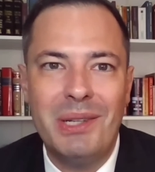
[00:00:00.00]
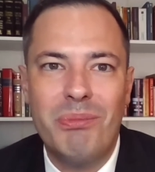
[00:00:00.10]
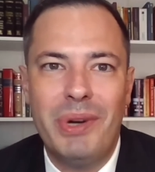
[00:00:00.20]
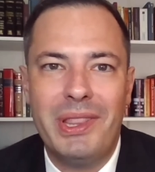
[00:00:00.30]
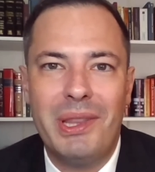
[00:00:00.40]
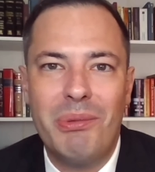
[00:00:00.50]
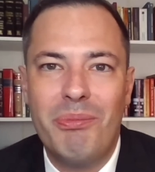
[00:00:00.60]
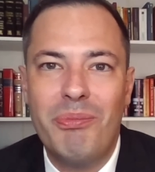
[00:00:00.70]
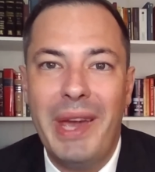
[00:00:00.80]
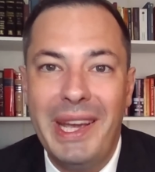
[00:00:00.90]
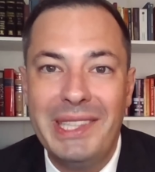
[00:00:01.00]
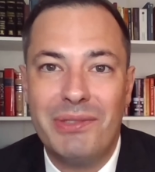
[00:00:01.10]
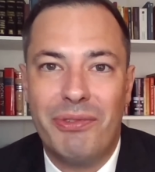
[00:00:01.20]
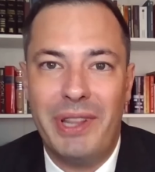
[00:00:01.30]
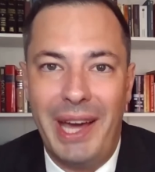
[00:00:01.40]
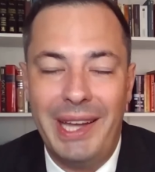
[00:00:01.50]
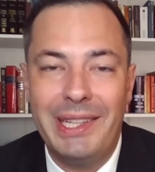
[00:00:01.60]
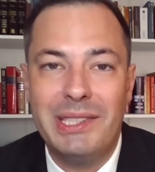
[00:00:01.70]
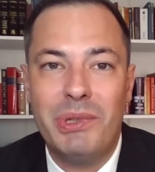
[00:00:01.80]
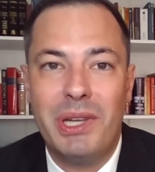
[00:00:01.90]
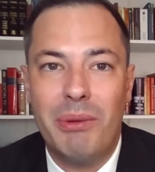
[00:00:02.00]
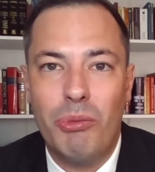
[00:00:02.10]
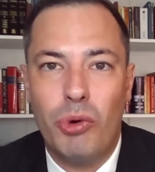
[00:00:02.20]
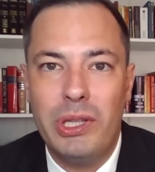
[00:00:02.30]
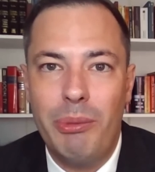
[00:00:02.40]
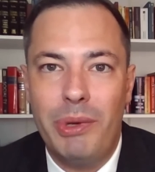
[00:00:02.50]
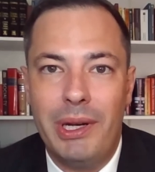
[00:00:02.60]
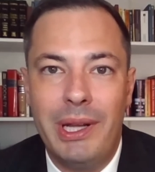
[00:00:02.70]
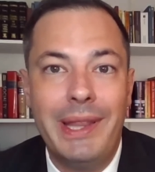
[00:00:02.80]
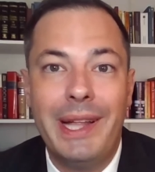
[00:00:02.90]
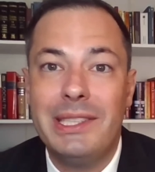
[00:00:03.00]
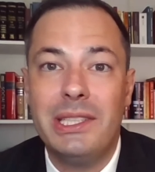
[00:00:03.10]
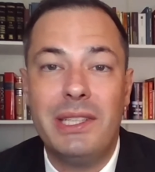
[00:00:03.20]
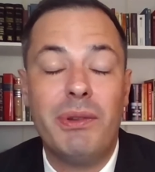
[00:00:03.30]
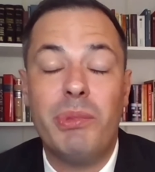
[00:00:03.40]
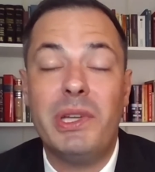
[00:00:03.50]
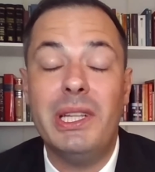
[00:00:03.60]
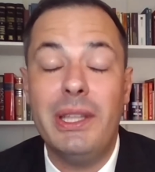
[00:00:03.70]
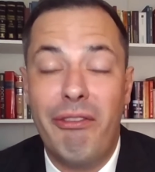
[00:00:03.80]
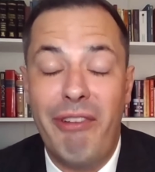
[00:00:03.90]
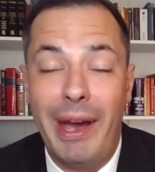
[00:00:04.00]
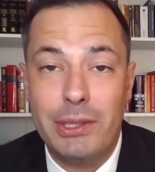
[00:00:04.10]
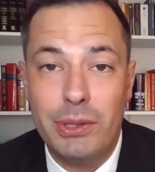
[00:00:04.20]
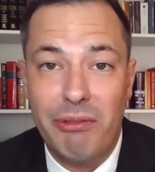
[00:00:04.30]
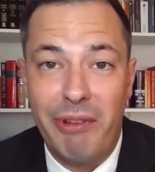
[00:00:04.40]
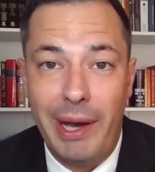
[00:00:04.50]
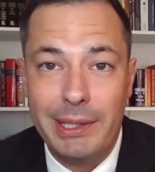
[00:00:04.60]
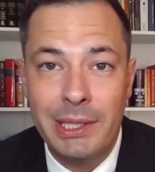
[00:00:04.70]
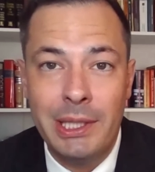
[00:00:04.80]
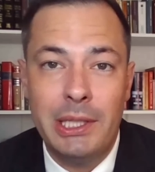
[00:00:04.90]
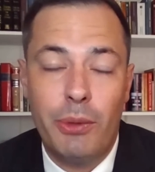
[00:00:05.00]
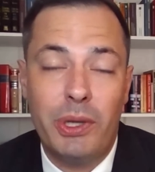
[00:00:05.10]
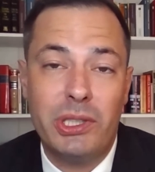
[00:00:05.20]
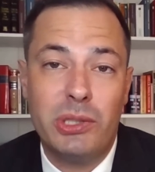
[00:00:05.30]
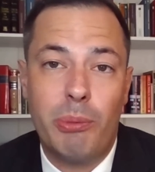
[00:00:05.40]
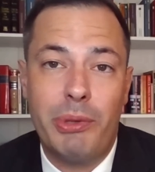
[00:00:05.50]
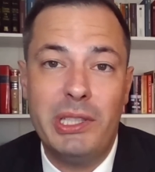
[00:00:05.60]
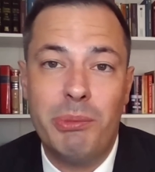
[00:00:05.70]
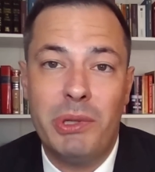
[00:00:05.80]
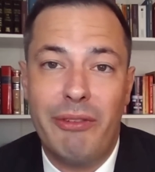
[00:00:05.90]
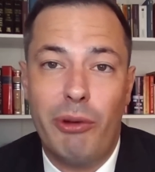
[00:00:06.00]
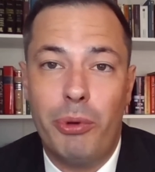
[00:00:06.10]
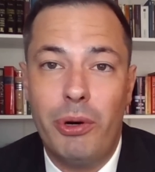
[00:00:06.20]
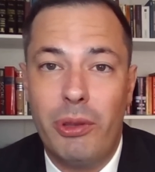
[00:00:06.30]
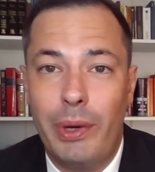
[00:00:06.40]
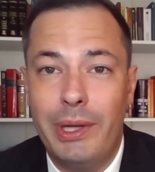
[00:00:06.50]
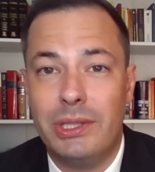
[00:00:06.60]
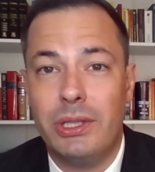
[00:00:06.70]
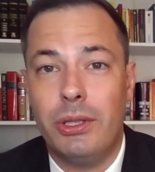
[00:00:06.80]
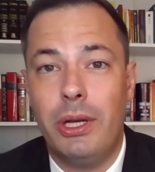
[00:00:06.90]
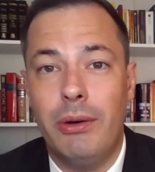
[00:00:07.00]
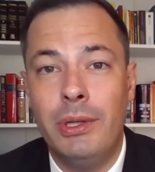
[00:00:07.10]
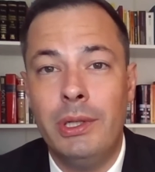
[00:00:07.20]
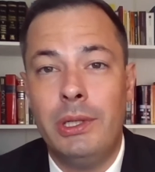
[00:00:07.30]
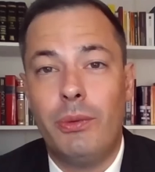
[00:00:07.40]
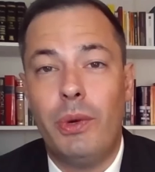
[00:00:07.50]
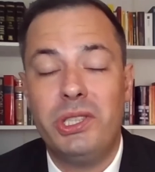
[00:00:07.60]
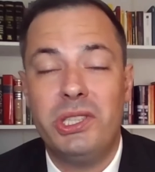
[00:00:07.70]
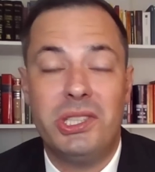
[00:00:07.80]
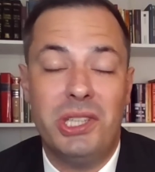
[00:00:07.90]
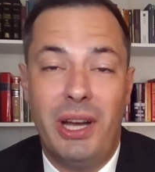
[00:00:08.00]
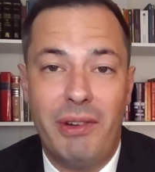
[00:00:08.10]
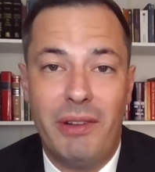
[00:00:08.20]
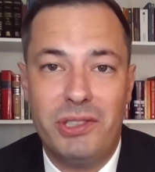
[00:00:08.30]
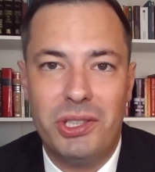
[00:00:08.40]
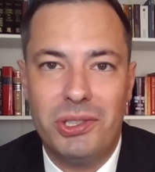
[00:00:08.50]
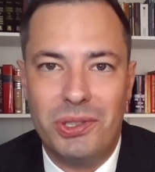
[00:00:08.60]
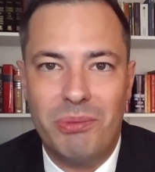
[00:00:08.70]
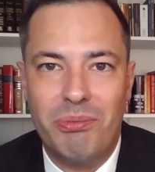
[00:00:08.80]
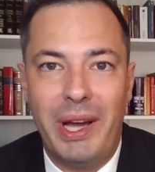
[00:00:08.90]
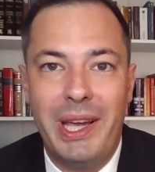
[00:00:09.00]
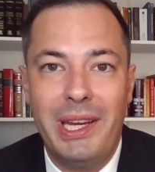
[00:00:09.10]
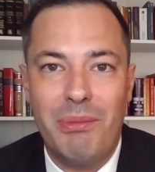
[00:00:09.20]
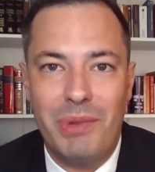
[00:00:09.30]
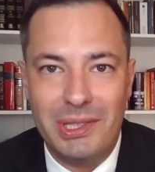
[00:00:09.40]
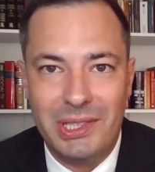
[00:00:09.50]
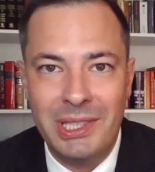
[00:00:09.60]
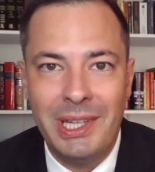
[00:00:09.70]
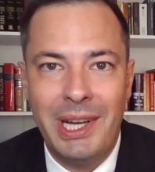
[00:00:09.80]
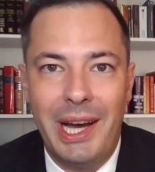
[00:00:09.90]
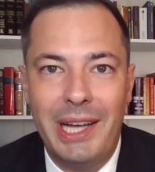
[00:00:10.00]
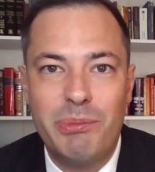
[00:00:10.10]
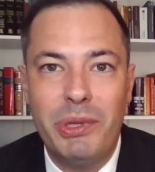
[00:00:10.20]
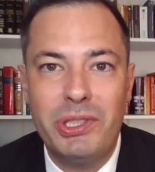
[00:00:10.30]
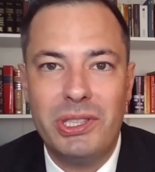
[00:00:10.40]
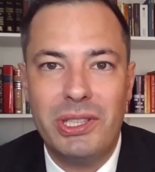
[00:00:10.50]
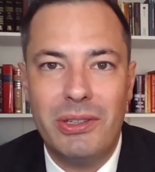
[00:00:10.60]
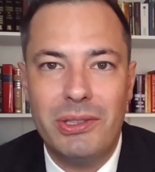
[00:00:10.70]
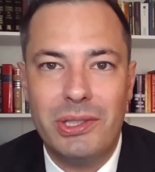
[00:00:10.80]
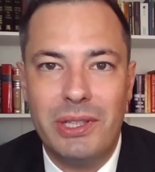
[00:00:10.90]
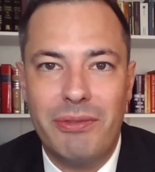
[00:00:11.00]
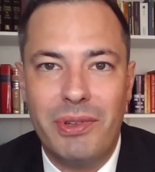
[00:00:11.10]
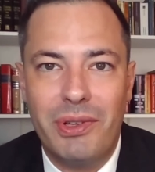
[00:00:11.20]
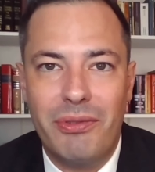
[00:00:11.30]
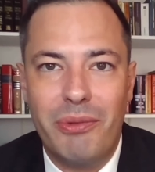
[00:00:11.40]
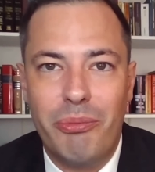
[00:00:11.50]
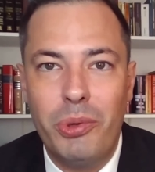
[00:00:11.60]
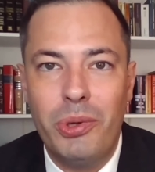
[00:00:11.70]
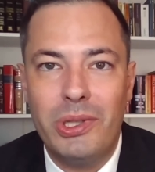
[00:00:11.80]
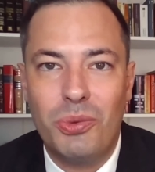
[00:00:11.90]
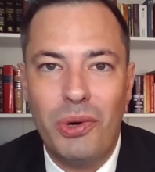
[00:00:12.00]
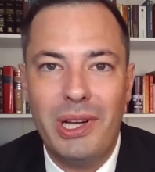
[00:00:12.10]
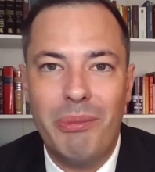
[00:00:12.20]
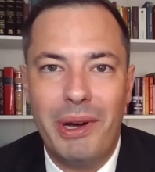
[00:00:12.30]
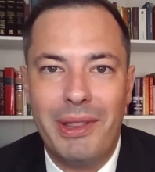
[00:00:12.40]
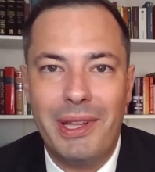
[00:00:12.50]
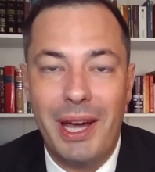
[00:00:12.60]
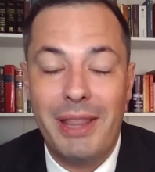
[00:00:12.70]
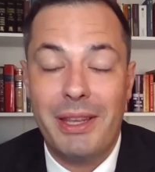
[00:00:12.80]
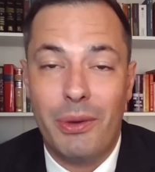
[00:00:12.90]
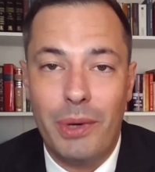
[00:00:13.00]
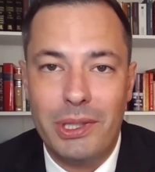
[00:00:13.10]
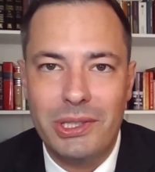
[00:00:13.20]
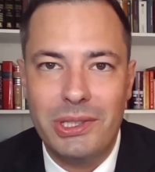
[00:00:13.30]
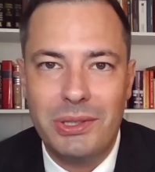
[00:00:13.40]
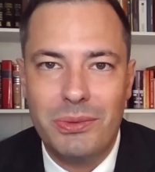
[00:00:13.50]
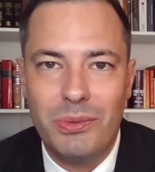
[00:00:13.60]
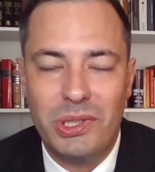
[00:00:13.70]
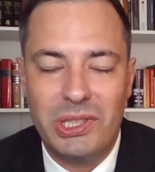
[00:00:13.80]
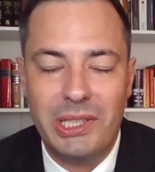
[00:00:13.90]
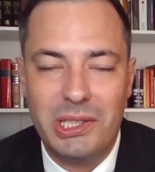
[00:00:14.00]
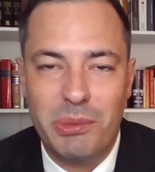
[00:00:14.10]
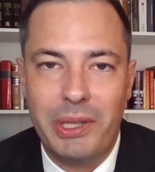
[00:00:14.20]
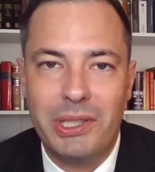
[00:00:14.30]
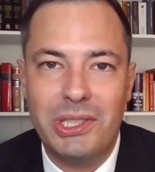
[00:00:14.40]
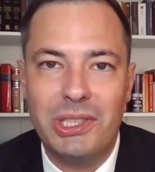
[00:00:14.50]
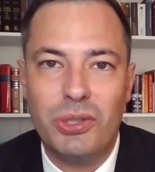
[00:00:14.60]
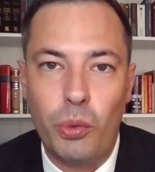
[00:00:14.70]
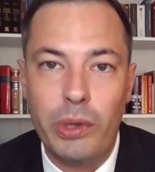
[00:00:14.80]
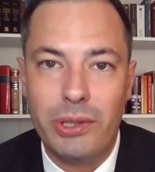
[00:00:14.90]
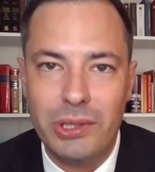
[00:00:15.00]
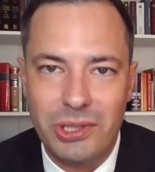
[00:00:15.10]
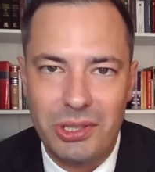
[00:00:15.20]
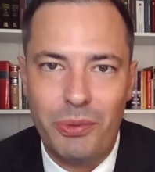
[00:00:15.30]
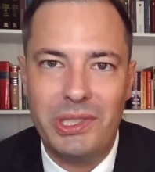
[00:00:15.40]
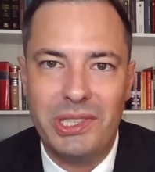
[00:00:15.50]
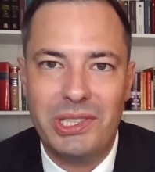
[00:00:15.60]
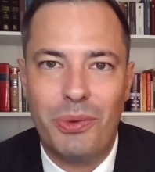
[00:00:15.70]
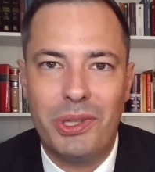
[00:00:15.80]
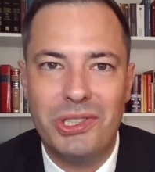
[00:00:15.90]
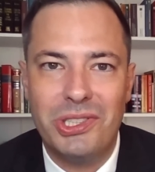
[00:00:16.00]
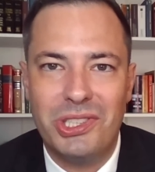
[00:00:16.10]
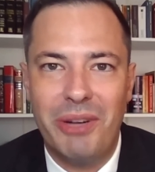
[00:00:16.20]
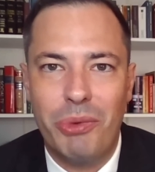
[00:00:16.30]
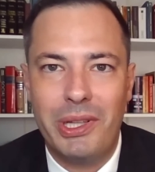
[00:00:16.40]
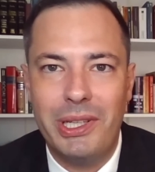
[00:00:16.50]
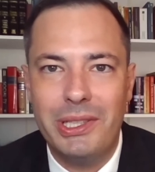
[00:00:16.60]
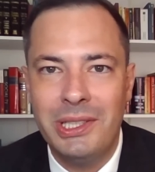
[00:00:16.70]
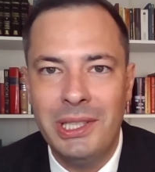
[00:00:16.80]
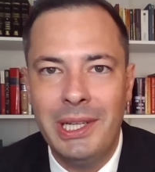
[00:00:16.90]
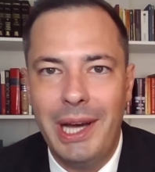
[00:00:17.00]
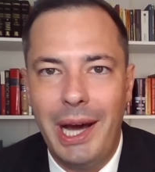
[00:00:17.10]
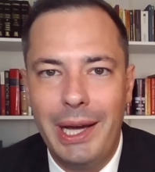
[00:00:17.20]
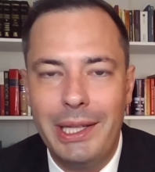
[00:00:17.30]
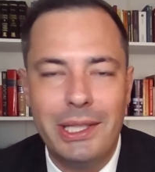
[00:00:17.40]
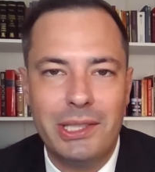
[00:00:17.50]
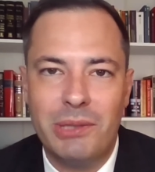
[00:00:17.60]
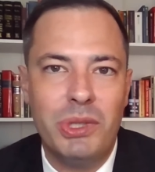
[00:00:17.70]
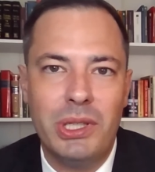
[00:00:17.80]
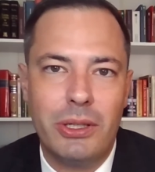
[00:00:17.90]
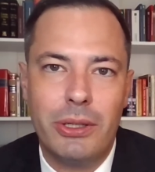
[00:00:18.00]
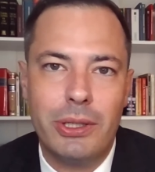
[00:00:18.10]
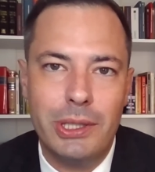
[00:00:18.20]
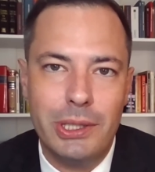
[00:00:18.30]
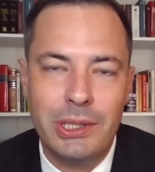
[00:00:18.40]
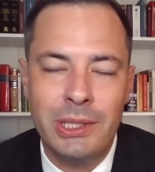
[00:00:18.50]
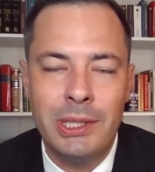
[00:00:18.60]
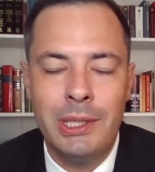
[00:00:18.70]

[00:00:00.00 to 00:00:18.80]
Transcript: But the base for that is becoming more limited. And that doesn't even begin to factor in the fact that Russia's replacement level birth rate is so low. Russia doesn't have enough children by any means, especially those, if Putin is worried about the ethnic Russians, which I suspect is his real concern when he says that Russians should have more kids. He doesn't mean the Kyrgyz.